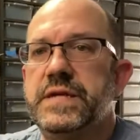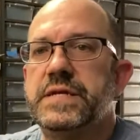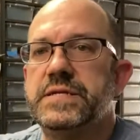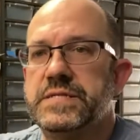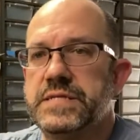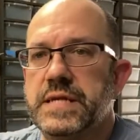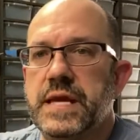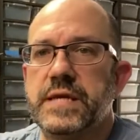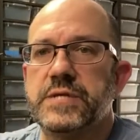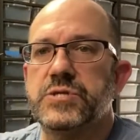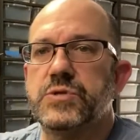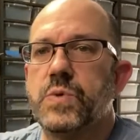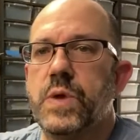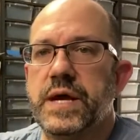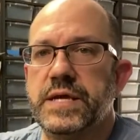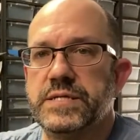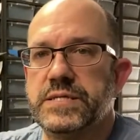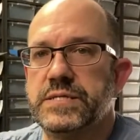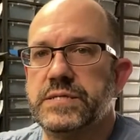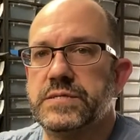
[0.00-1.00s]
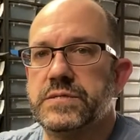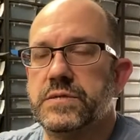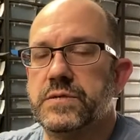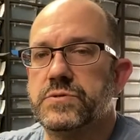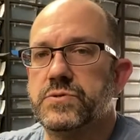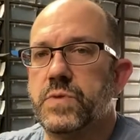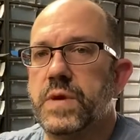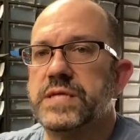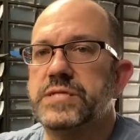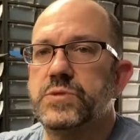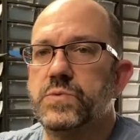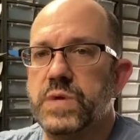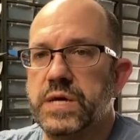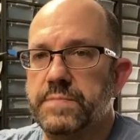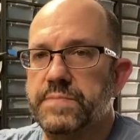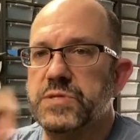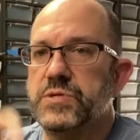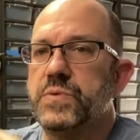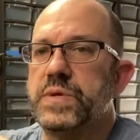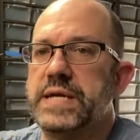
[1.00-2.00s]
snakes twice a week
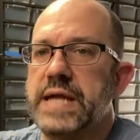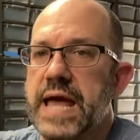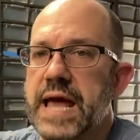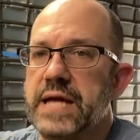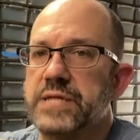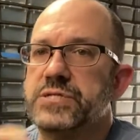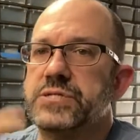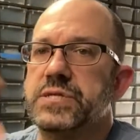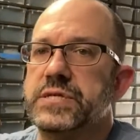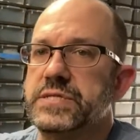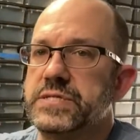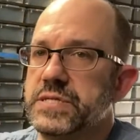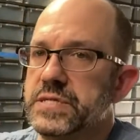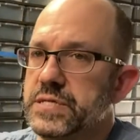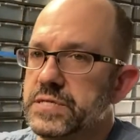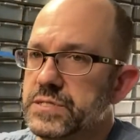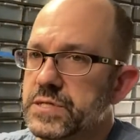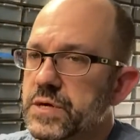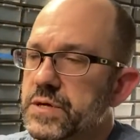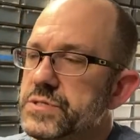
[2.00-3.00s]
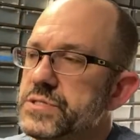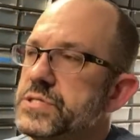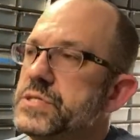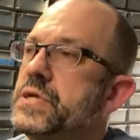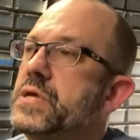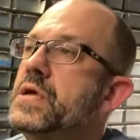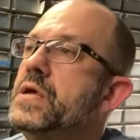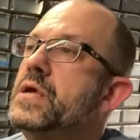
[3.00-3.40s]
between hatchlings and adults.